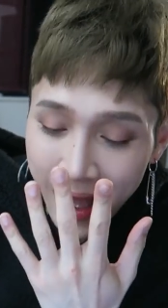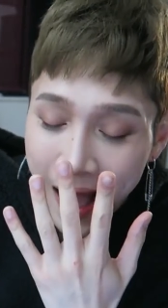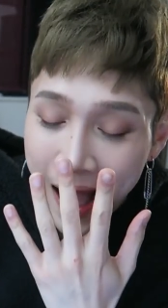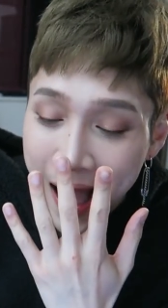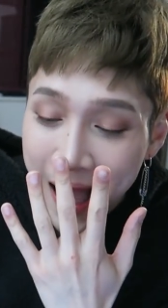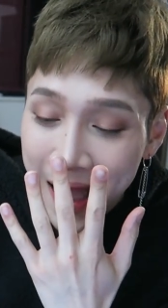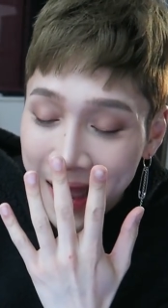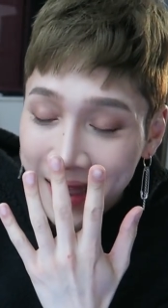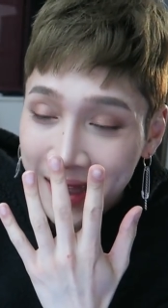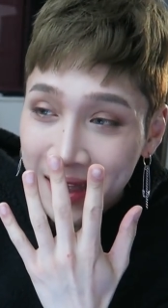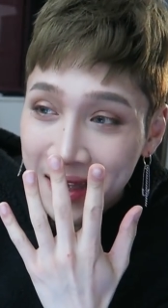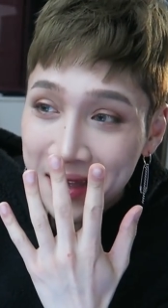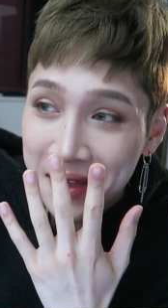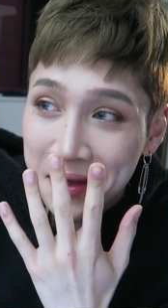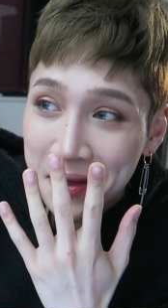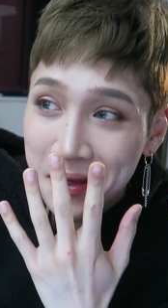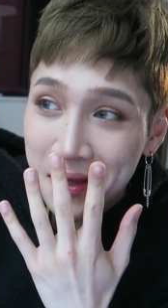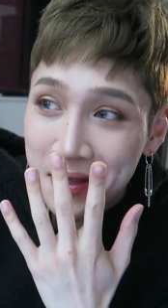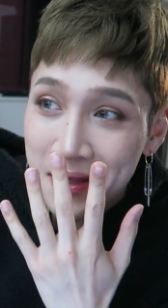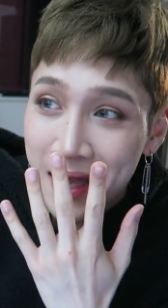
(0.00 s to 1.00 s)

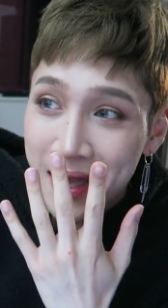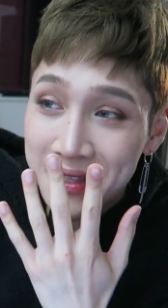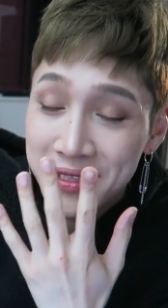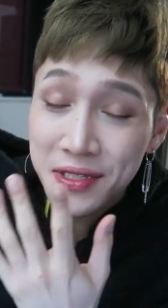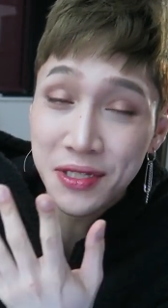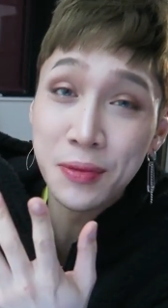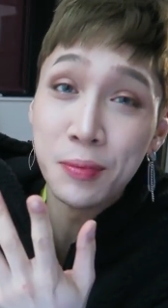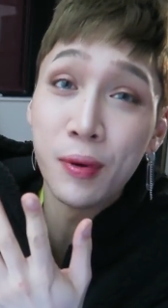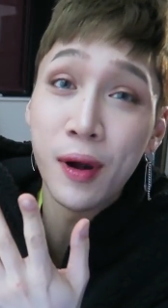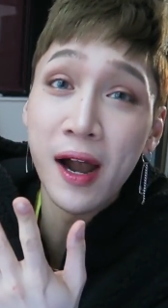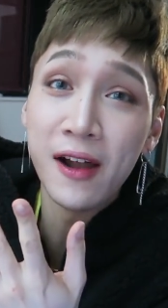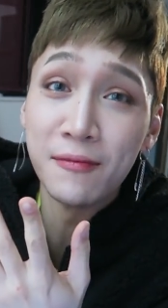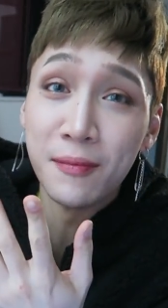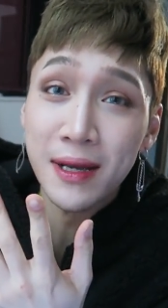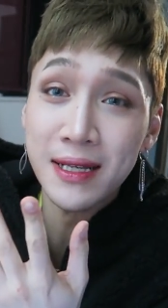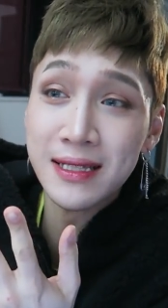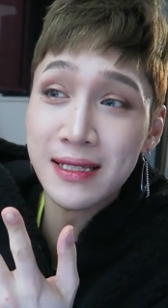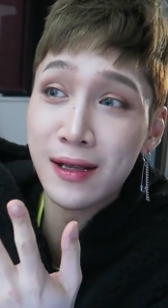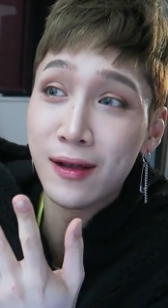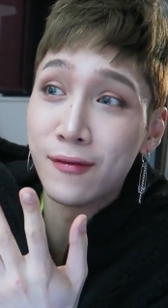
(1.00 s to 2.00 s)
I had to deprive
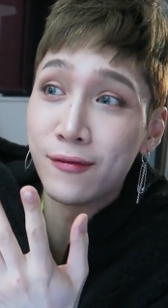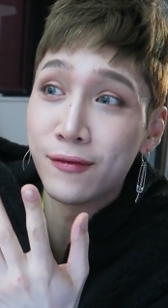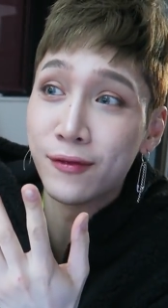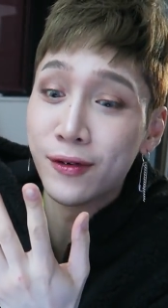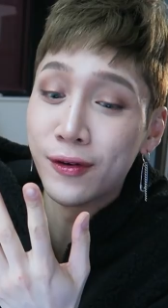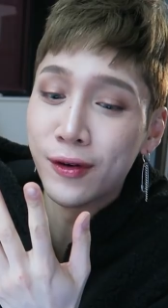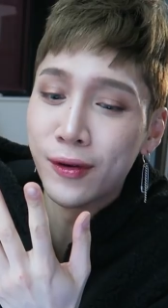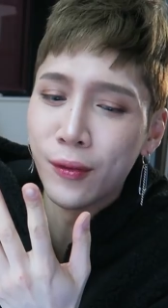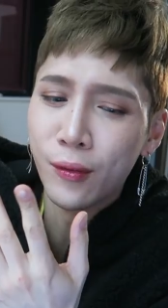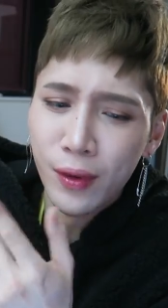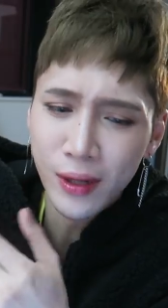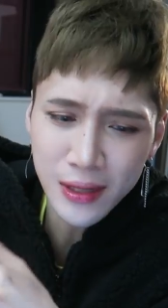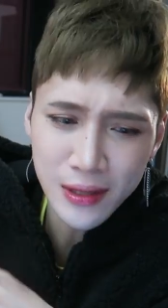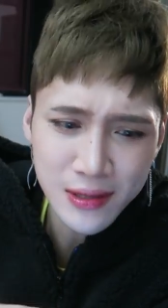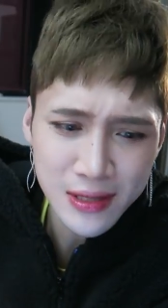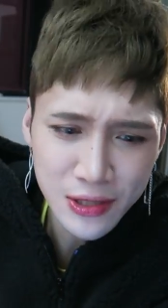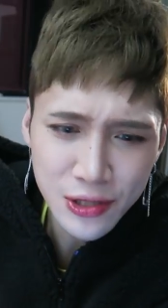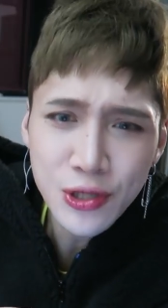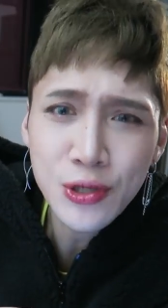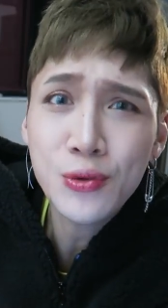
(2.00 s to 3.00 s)
myself for
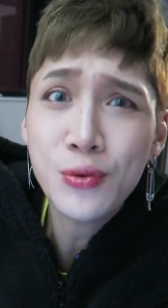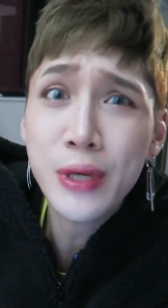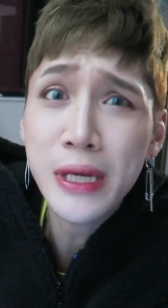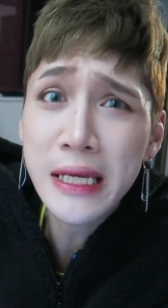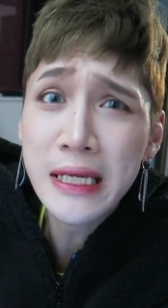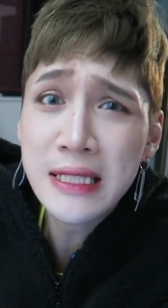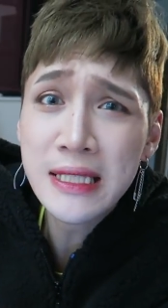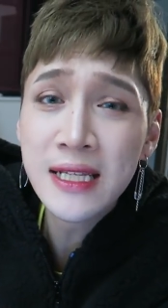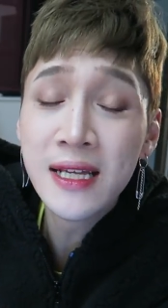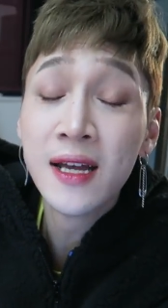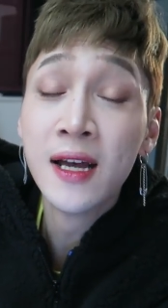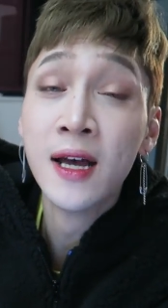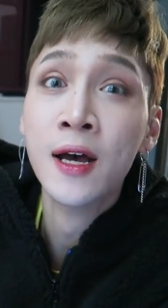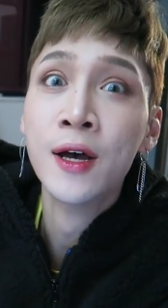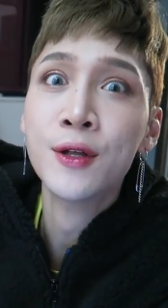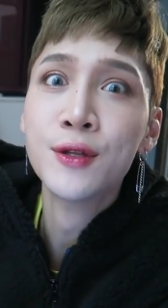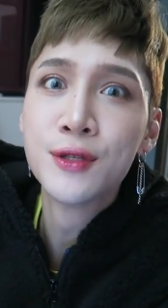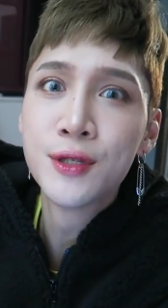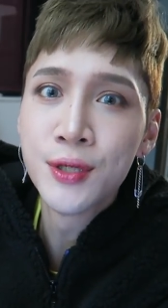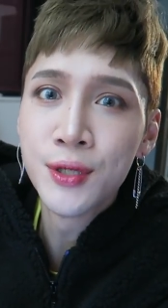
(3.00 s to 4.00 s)
what two weeks,
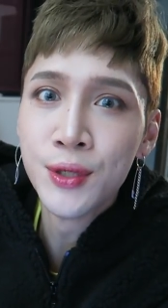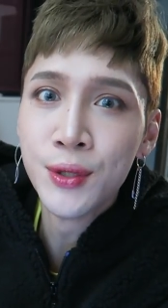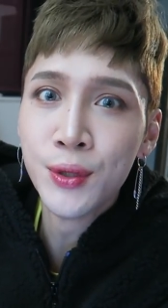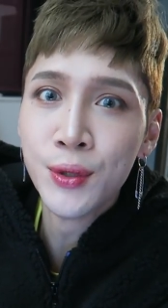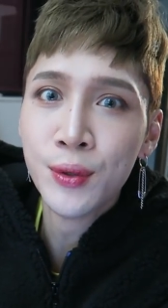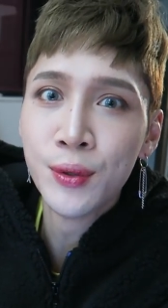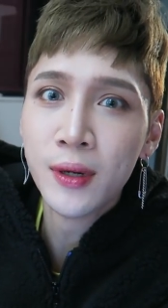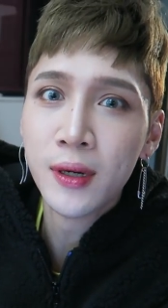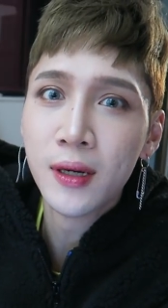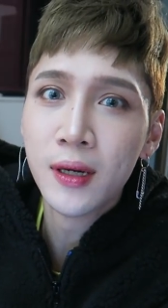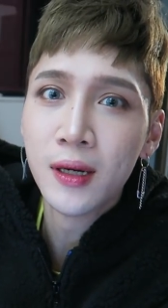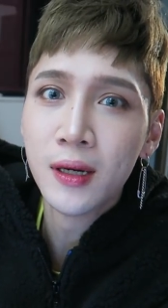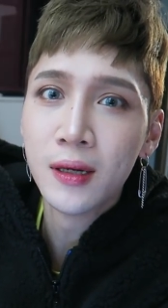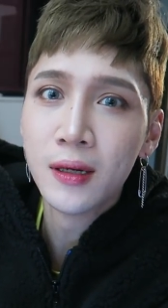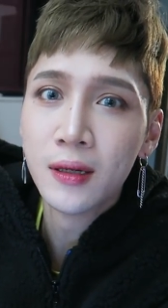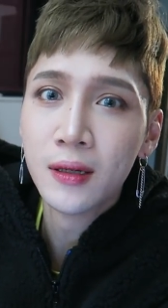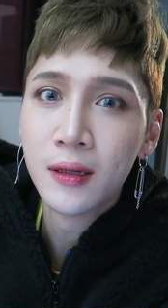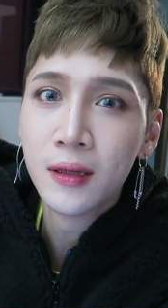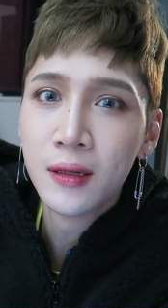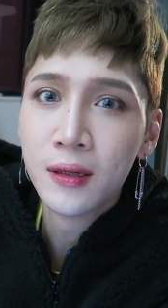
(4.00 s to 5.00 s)
two
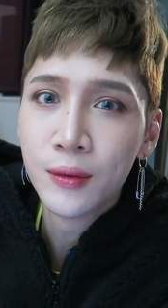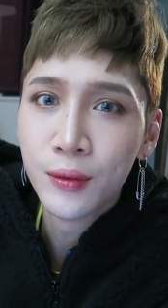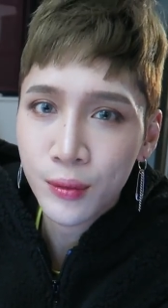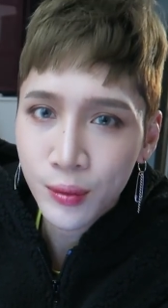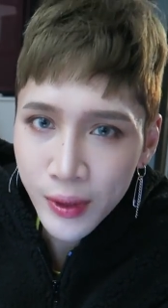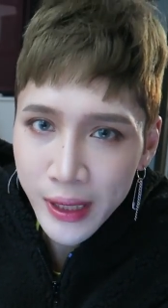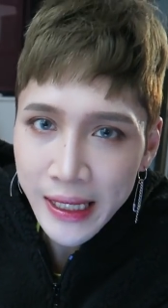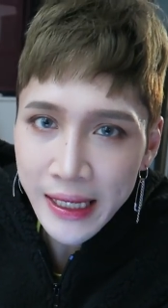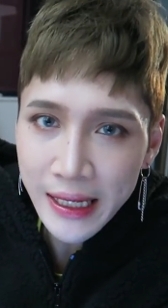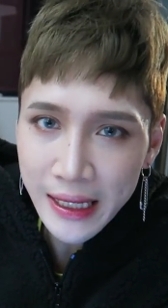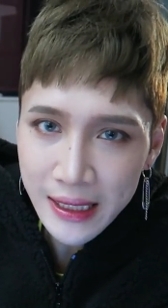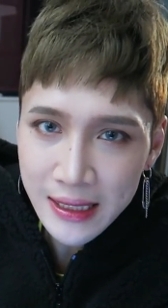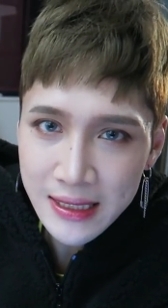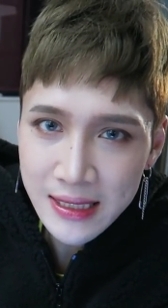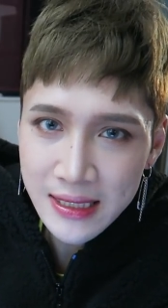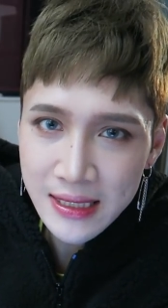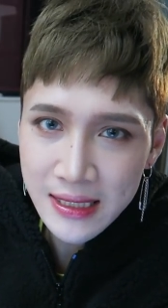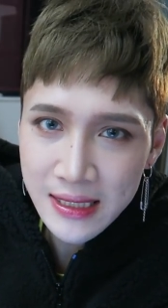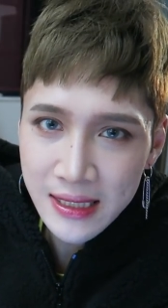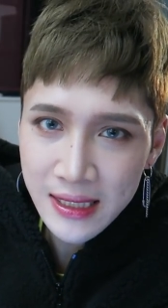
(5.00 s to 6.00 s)

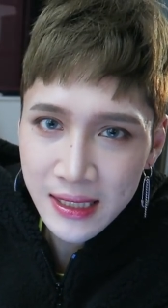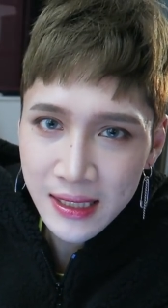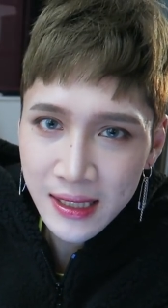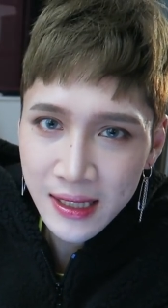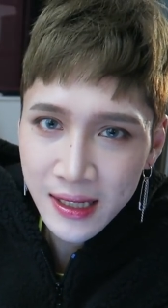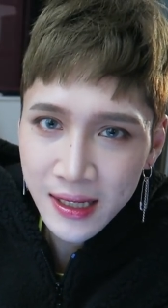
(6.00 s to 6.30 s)
weeks,